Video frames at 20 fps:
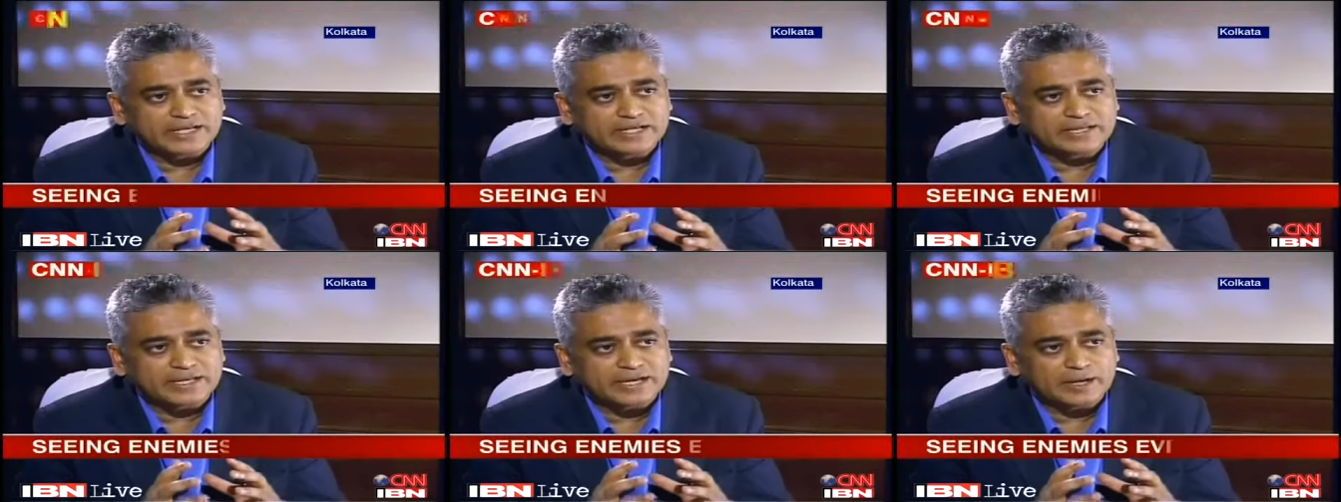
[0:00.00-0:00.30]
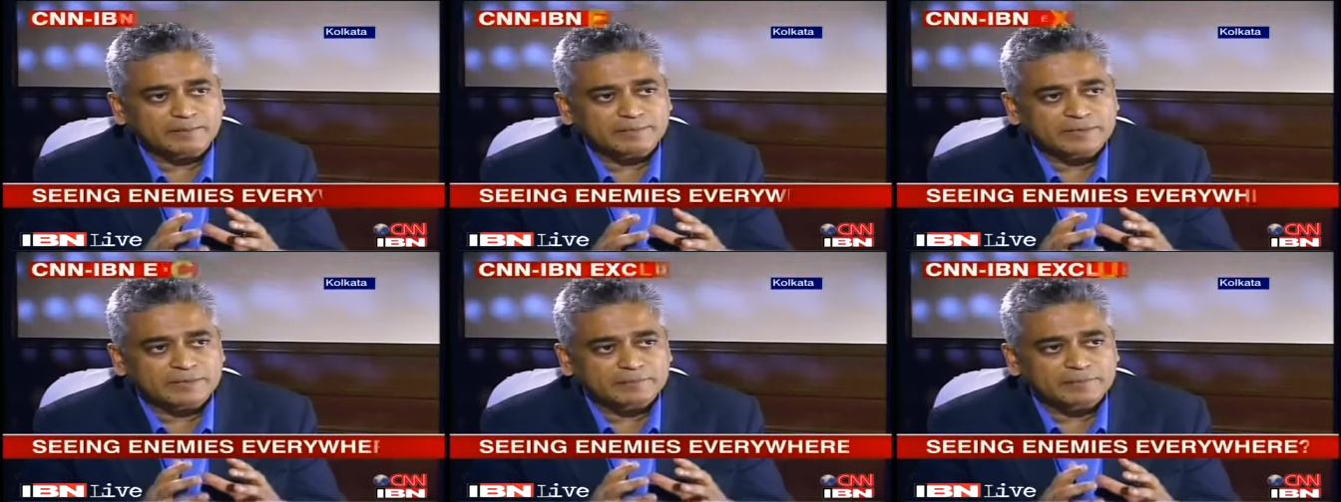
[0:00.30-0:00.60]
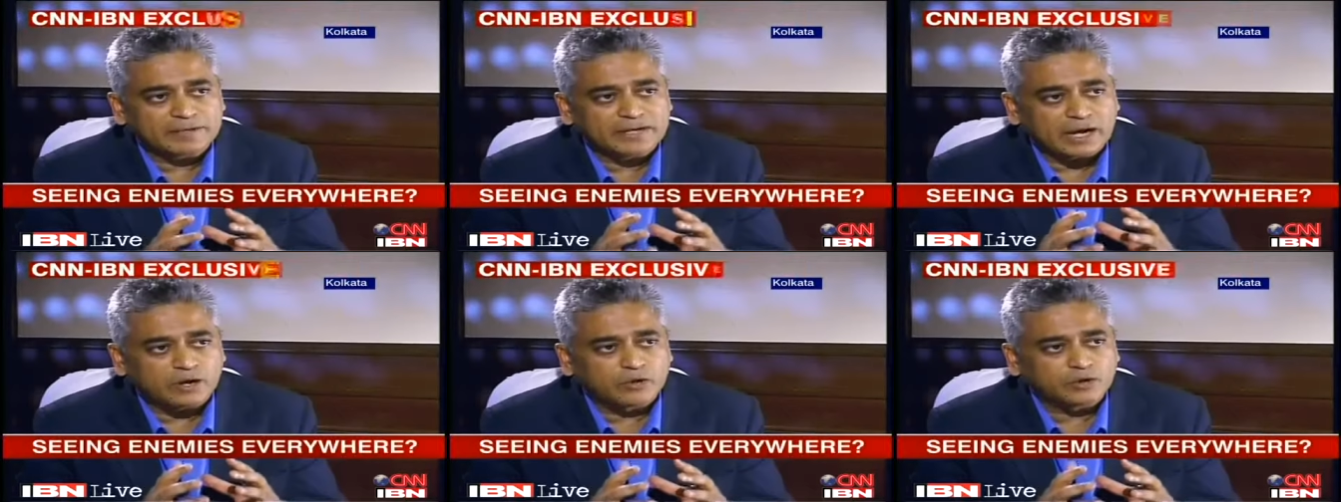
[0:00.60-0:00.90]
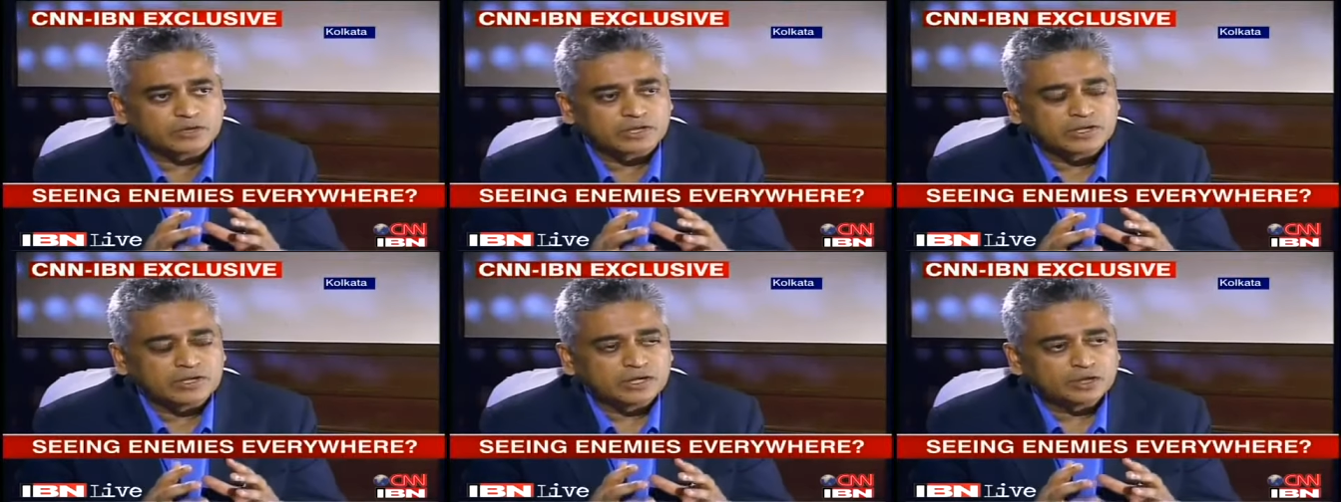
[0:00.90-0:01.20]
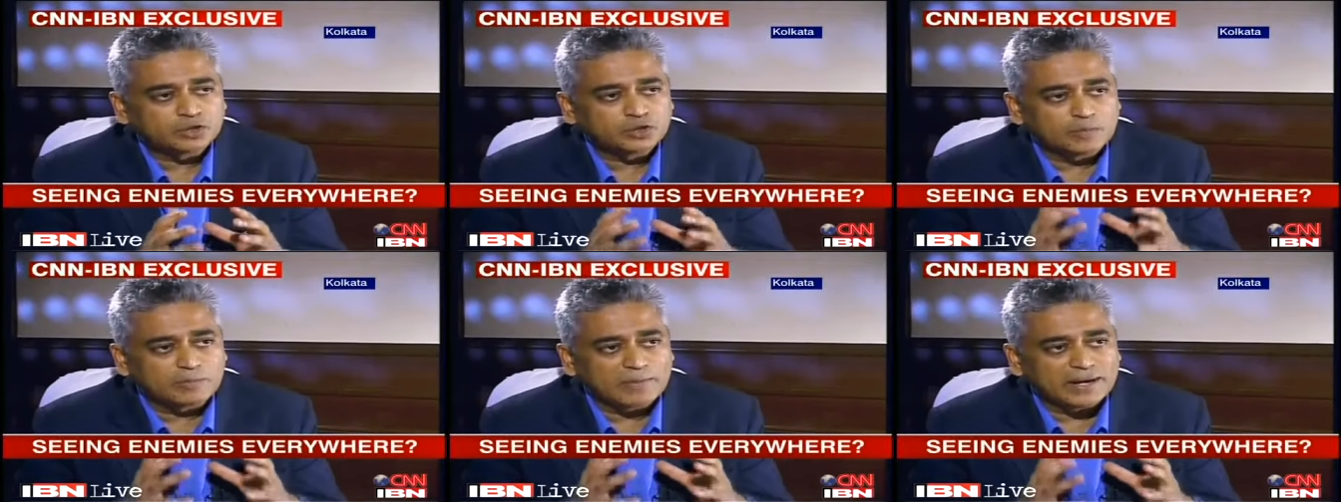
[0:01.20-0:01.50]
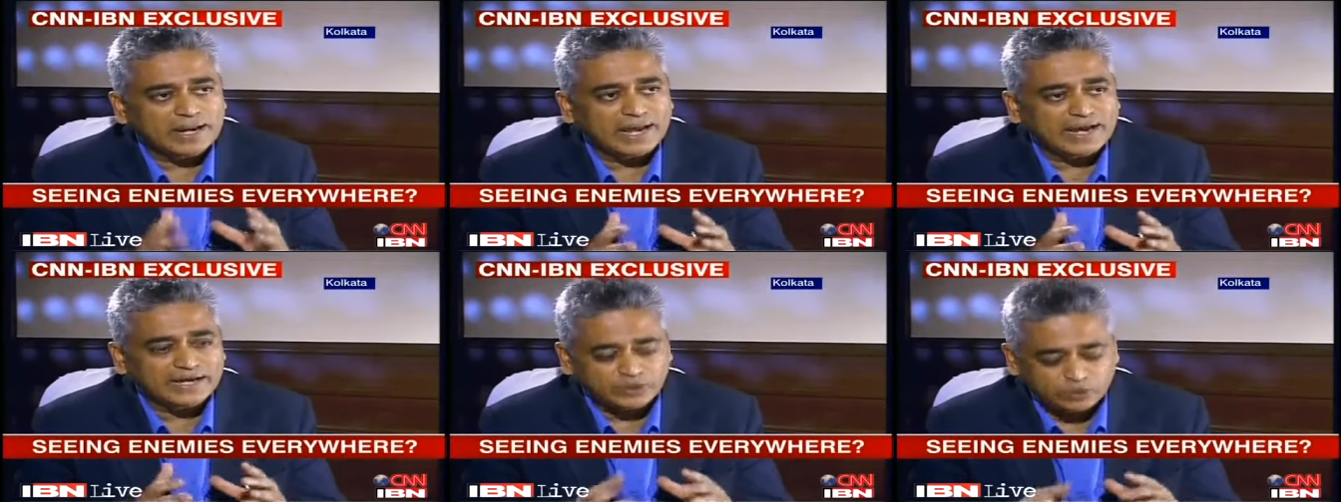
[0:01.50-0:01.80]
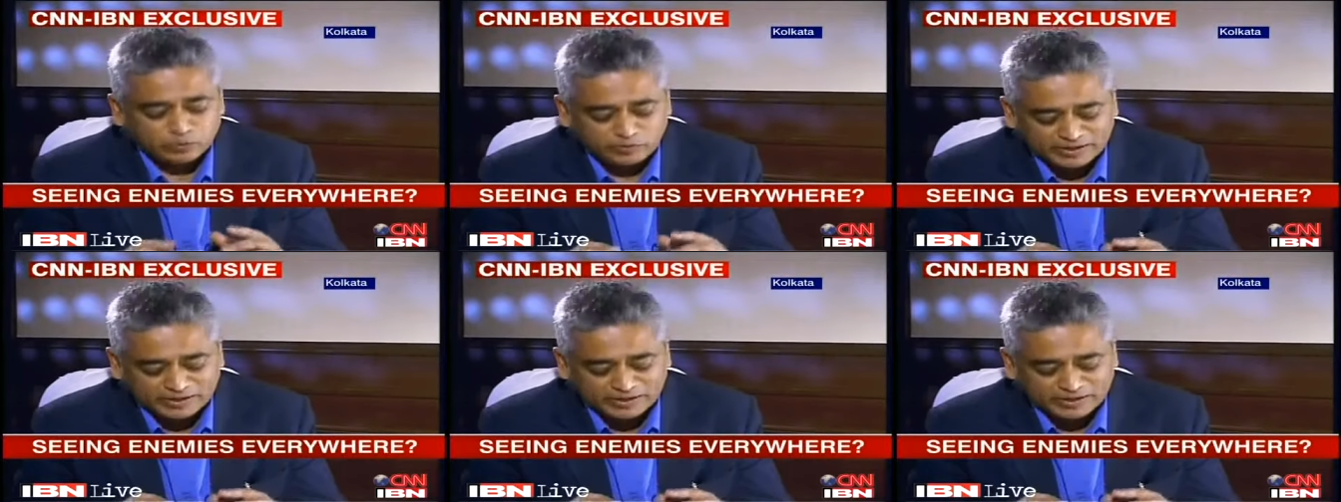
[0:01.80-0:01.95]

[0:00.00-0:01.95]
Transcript: that there are people out to malign you?